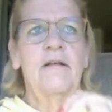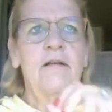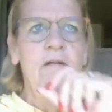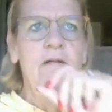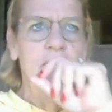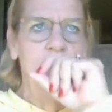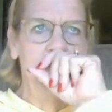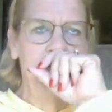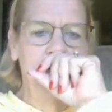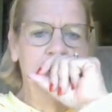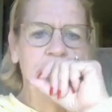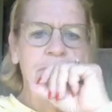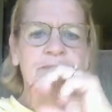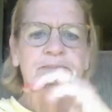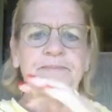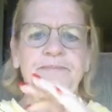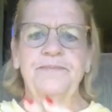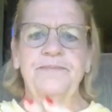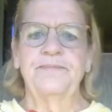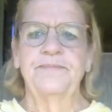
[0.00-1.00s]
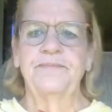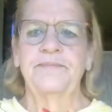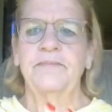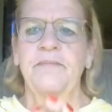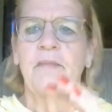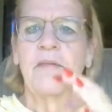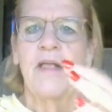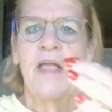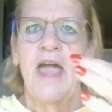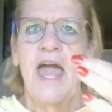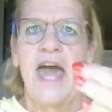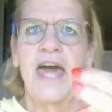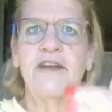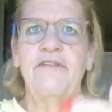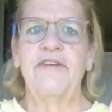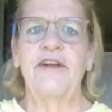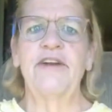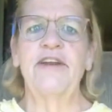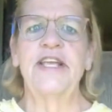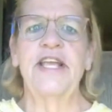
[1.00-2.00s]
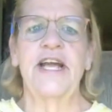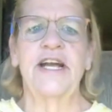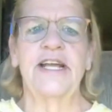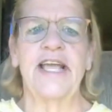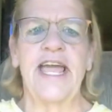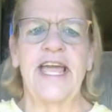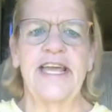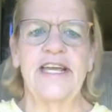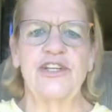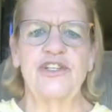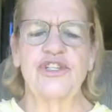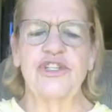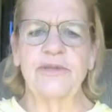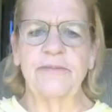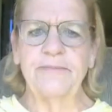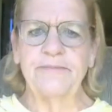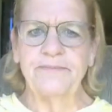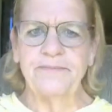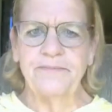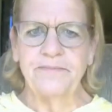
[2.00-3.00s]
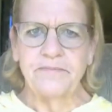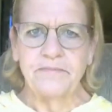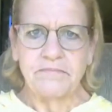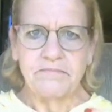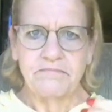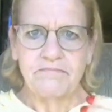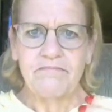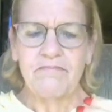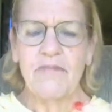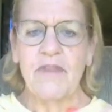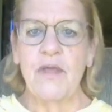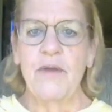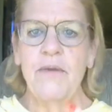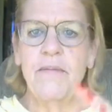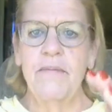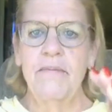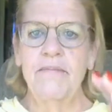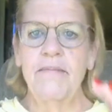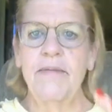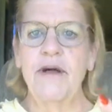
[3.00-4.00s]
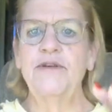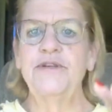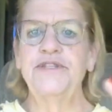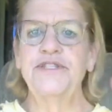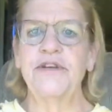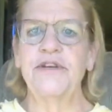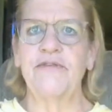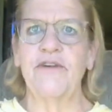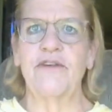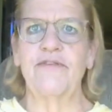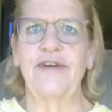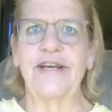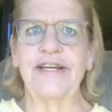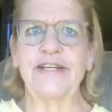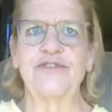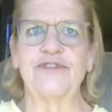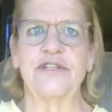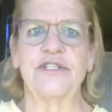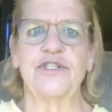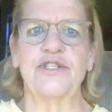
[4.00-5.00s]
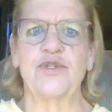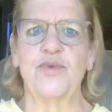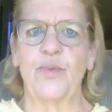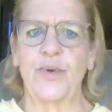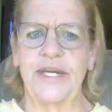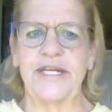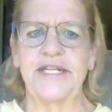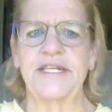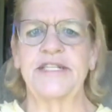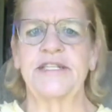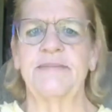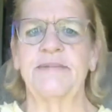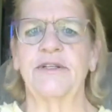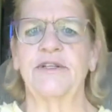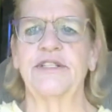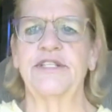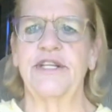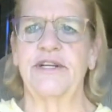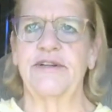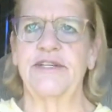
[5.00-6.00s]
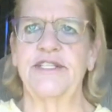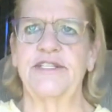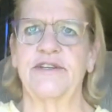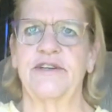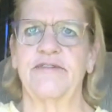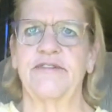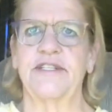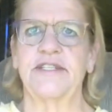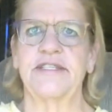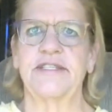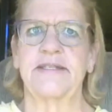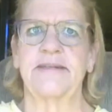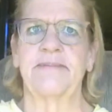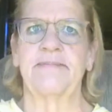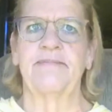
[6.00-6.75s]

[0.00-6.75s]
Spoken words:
At a very young age, most of our veterans went into military service.